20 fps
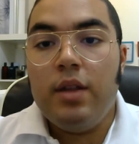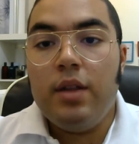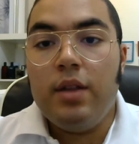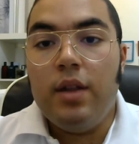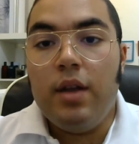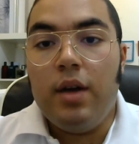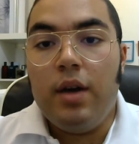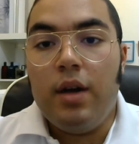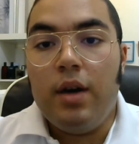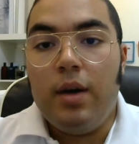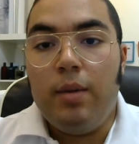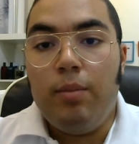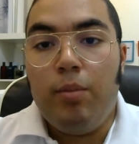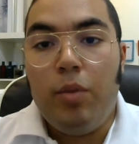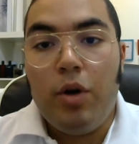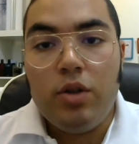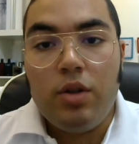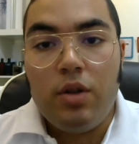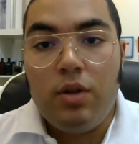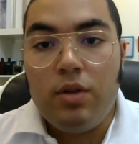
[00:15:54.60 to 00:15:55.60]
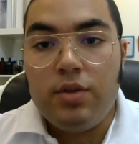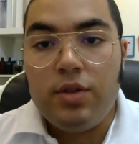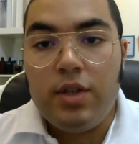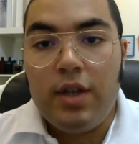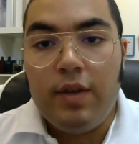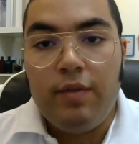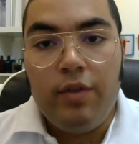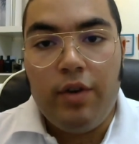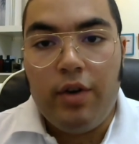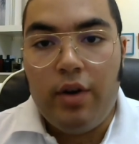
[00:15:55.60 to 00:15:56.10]
the models,
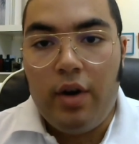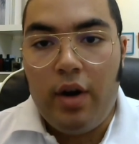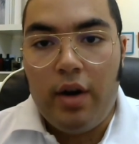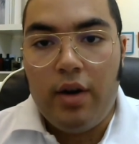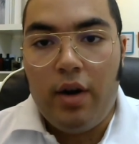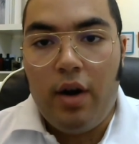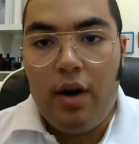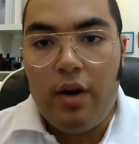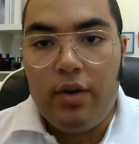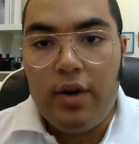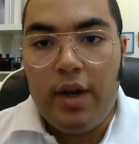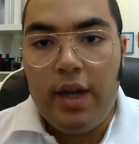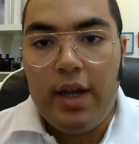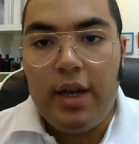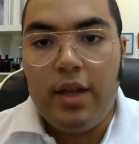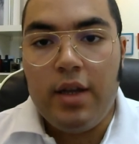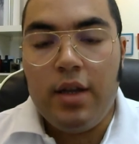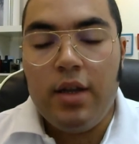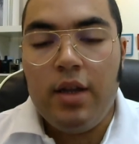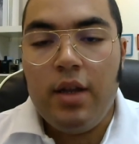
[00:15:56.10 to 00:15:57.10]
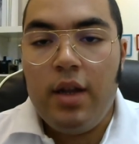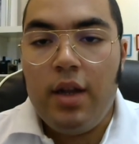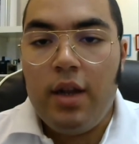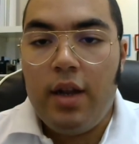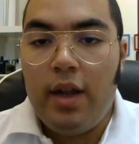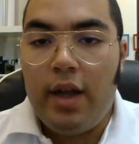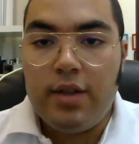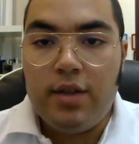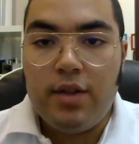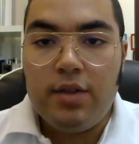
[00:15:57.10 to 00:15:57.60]
if there are any.
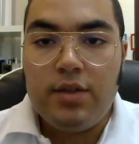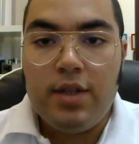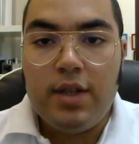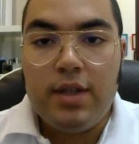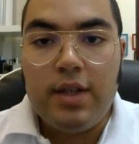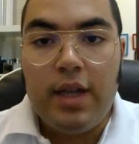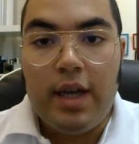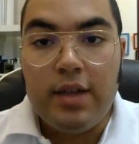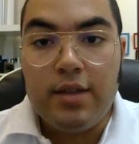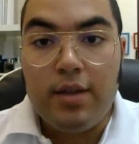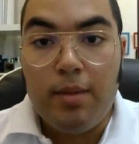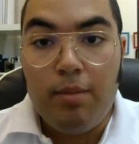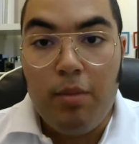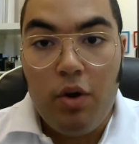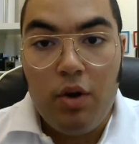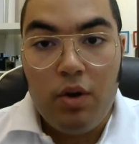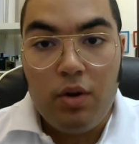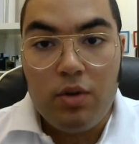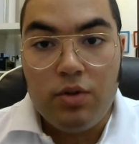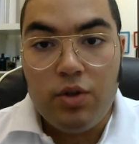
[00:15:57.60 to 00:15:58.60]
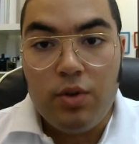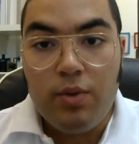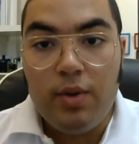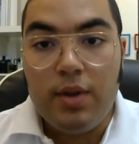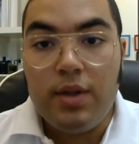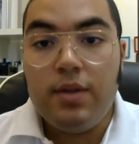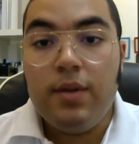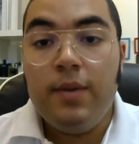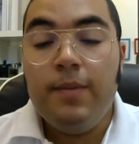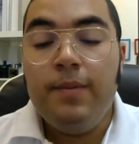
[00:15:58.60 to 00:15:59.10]
Like this scent has a model to
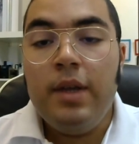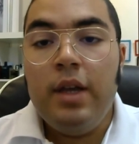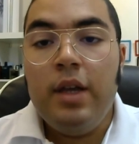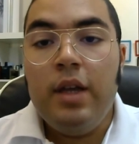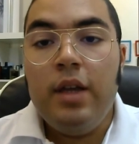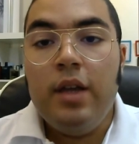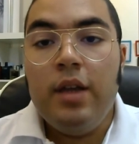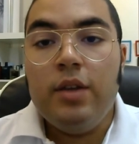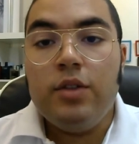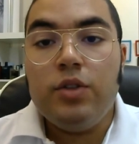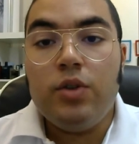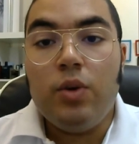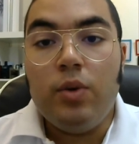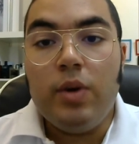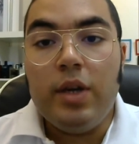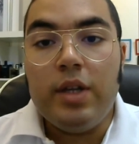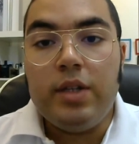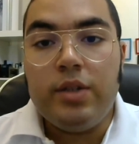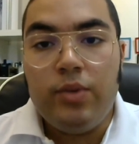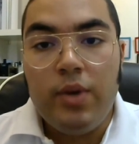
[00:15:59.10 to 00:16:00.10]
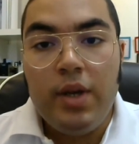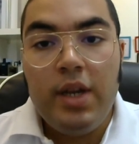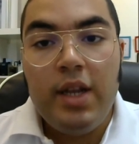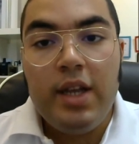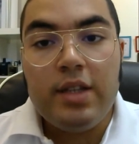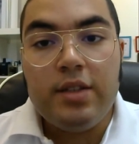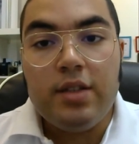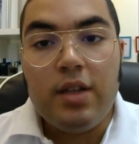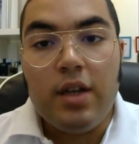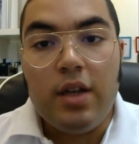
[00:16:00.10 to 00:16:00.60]
it, so it's
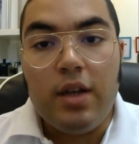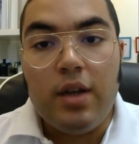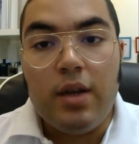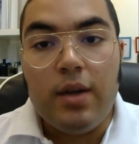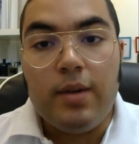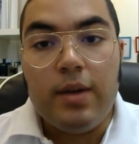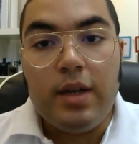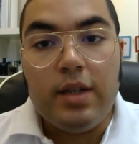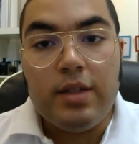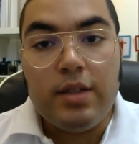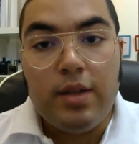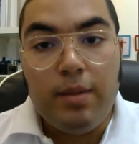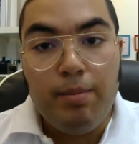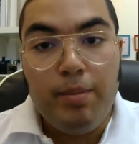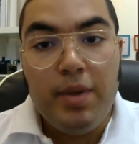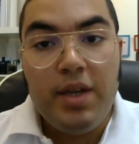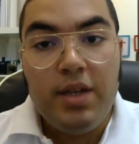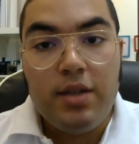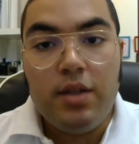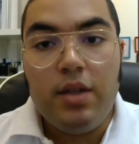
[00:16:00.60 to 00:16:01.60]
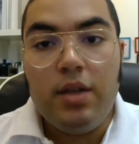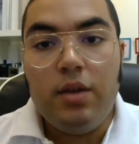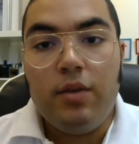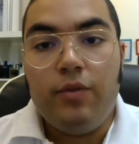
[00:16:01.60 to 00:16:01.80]
a big deal.